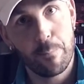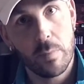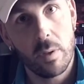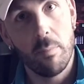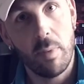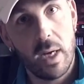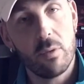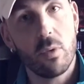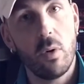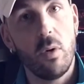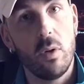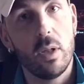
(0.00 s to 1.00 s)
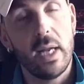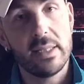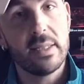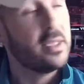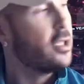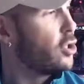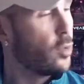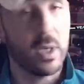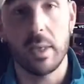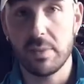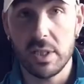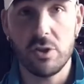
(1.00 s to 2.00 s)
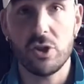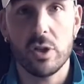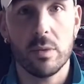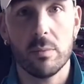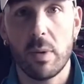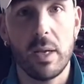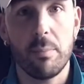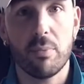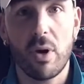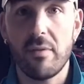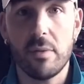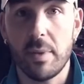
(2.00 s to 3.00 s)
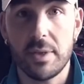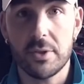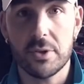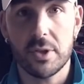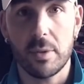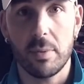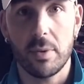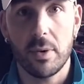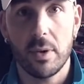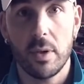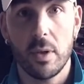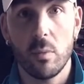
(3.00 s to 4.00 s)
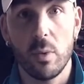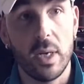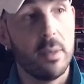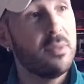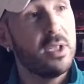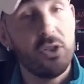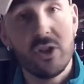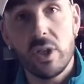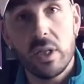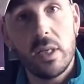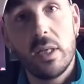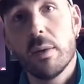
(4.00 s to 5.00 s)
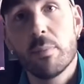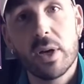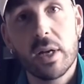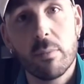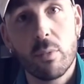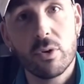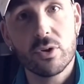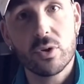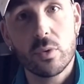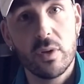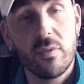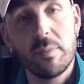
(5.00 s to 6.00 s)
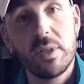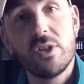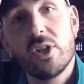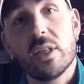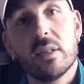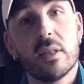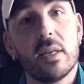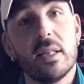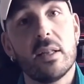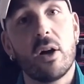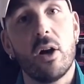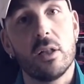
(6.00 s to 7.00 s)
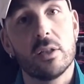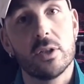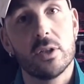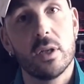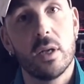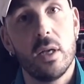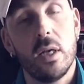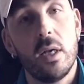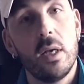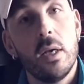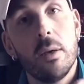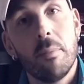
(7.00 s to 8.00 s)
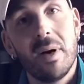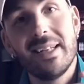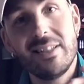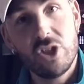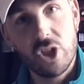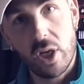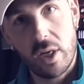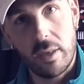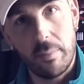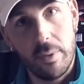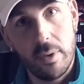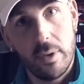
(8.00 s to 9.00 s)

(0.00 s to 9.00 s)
my role as a teacher when I'm teaching my private mentorship, when I'm teaching in a brick and mortar school, if I'm teaching at the college, my job